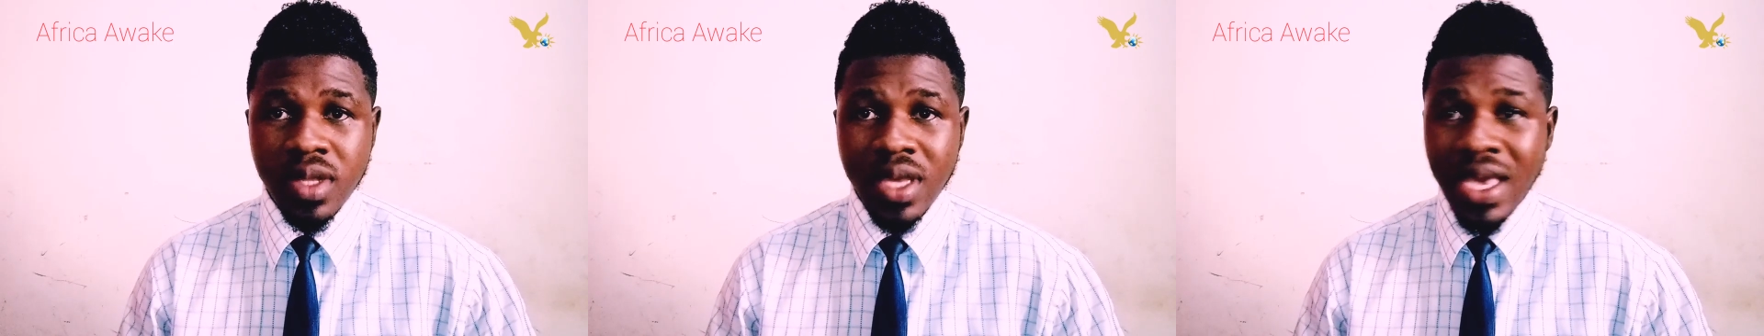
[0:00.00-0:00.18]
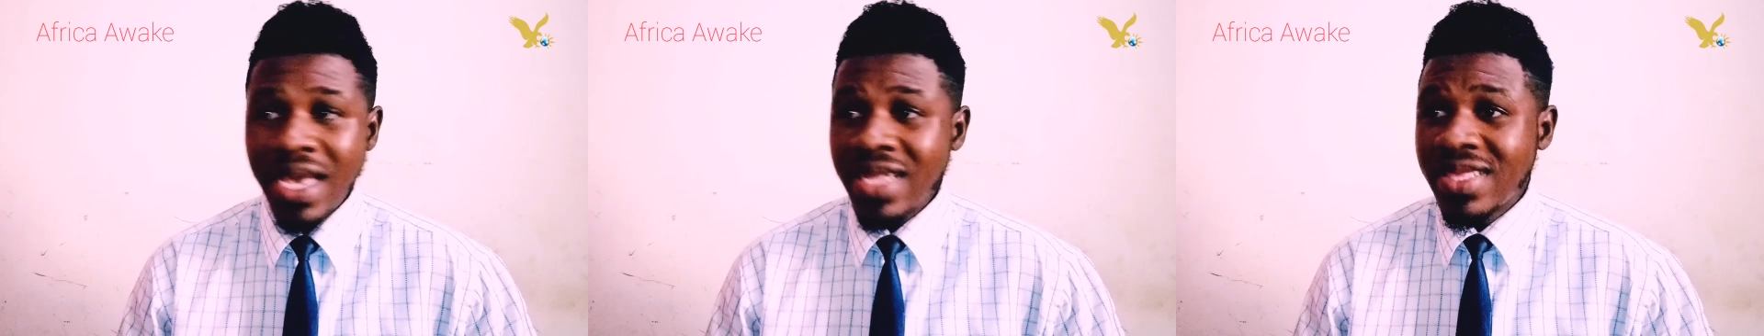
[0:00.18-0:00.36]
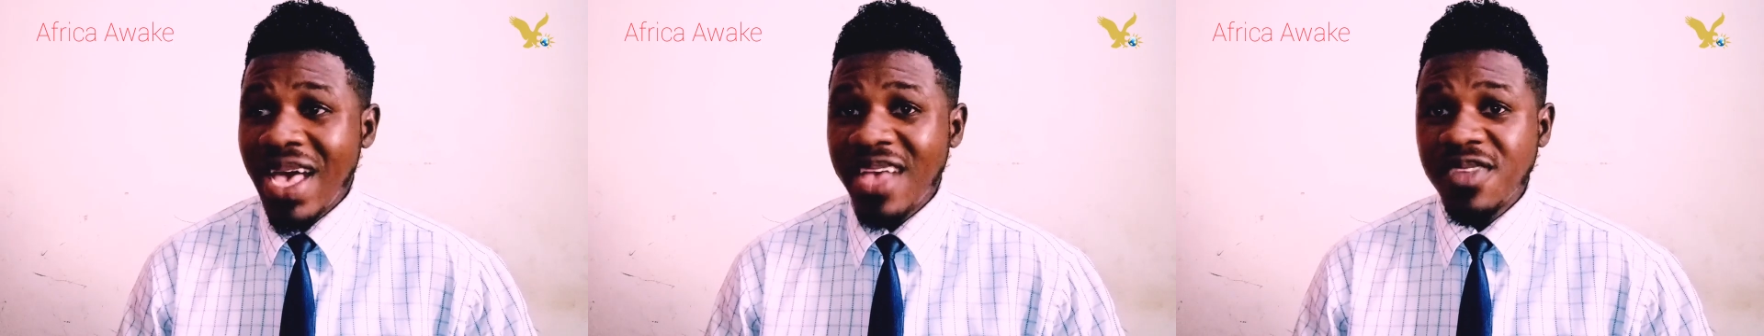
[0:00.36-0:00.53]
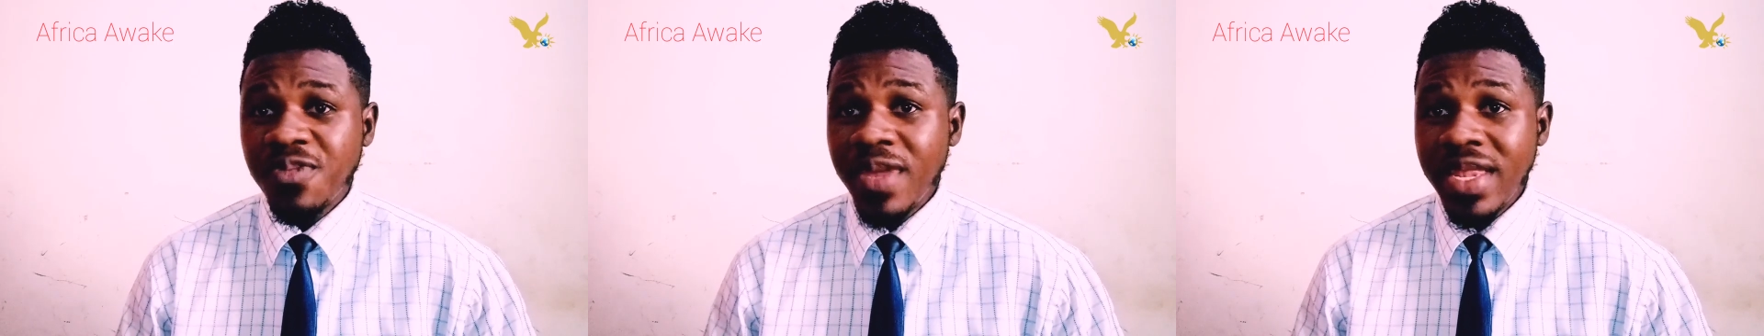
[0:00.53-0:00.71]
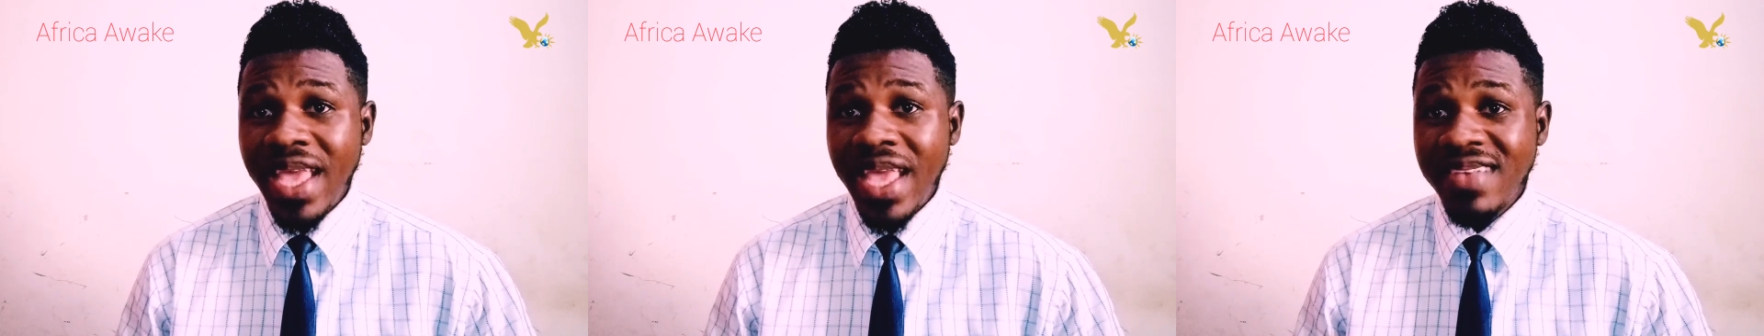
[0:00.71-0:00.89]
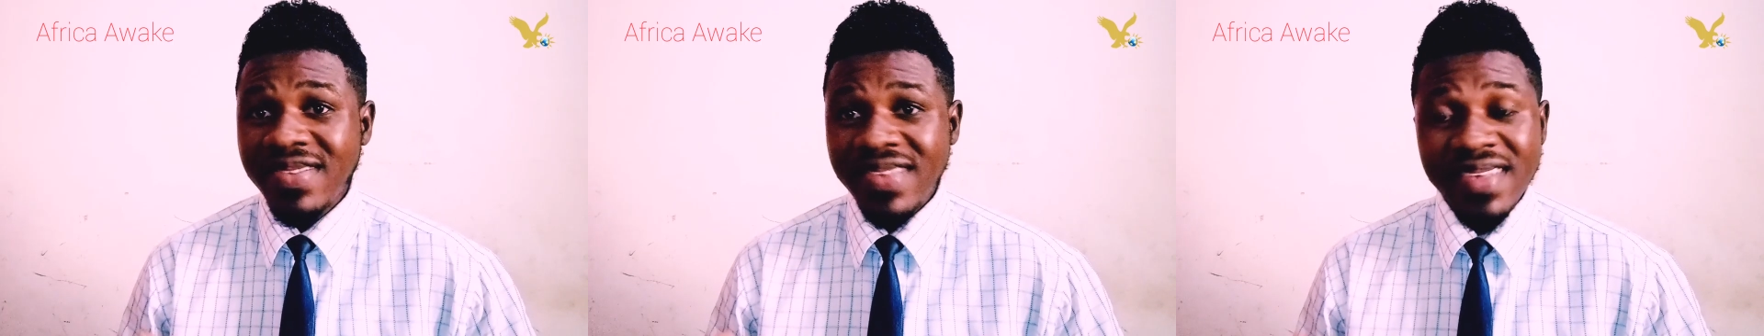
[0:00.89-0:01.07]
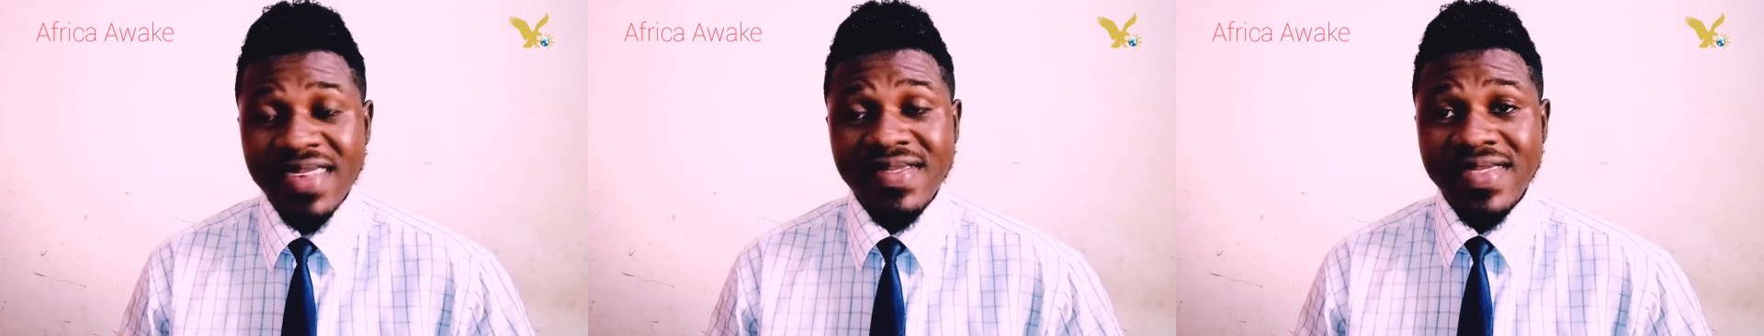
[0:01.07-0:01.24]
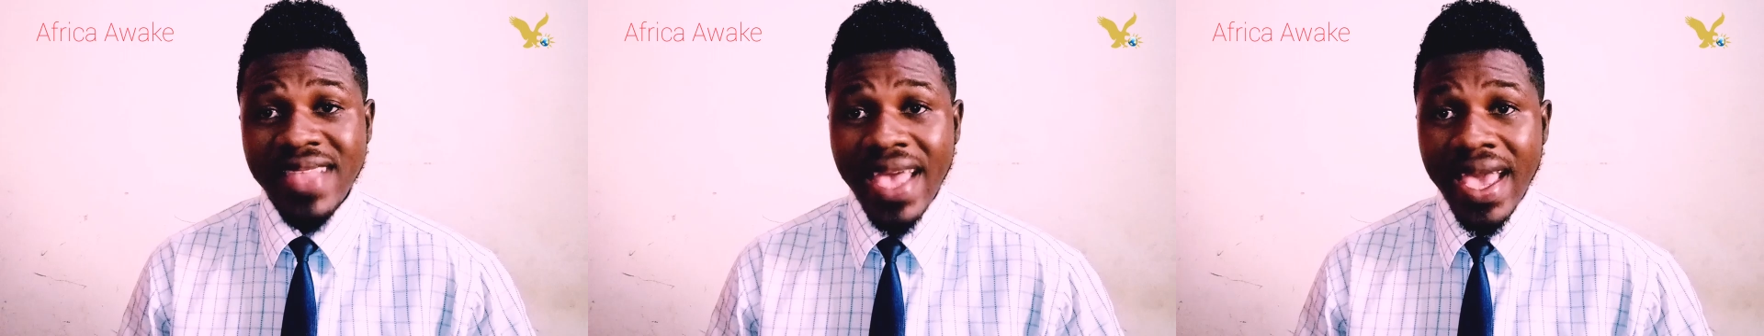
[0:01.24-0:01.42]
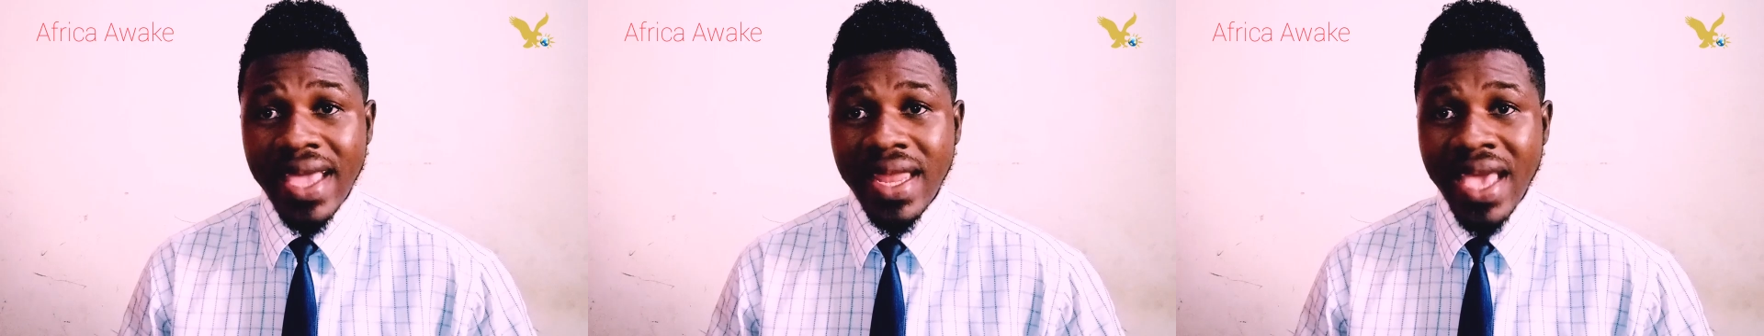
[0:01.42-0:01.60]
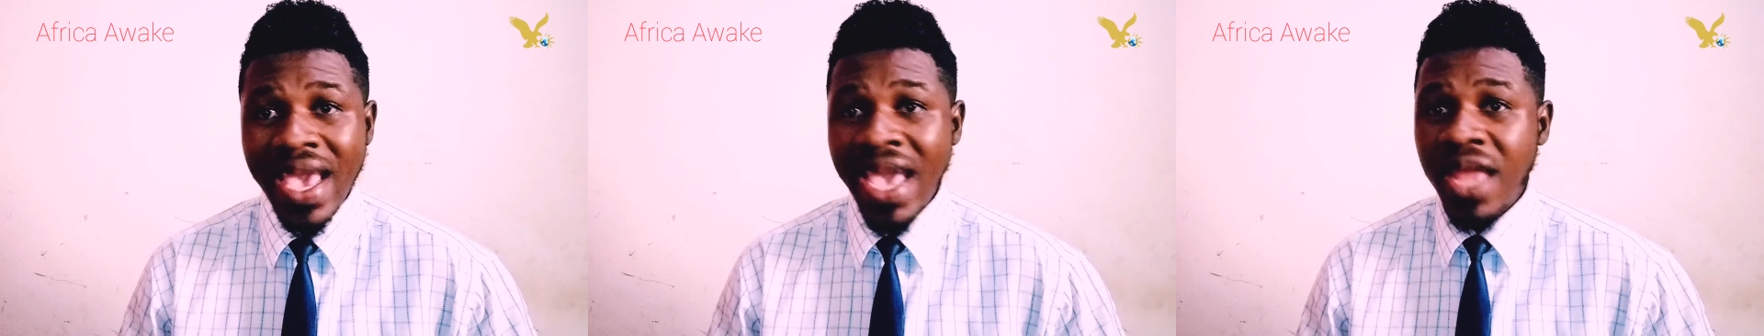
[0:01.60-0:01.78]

It has been there since then,